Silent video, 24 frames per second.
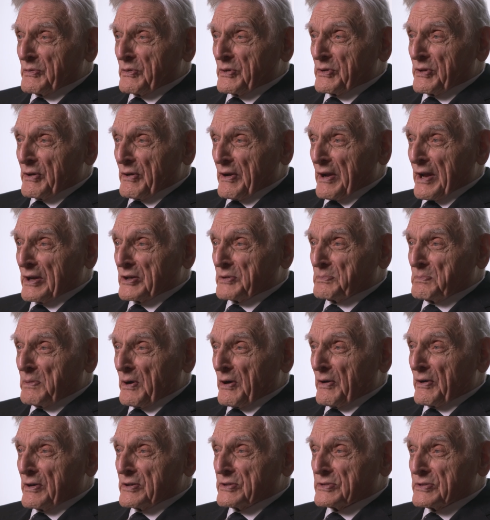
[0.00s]
with their
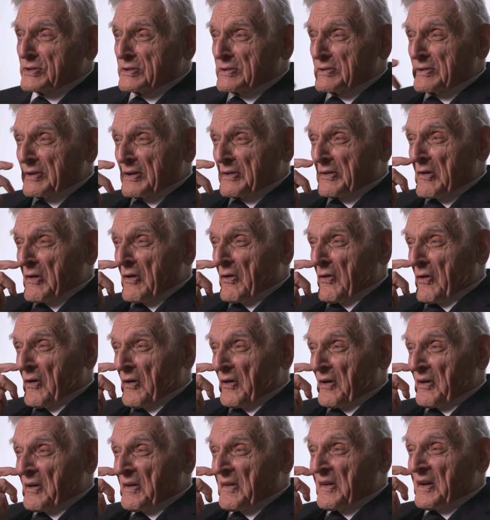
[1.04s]
exploration,
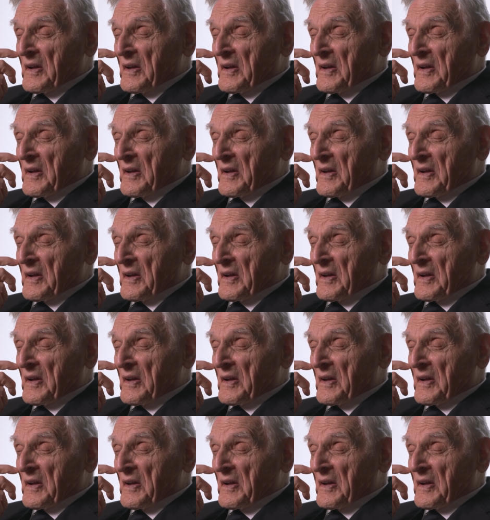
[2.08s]
or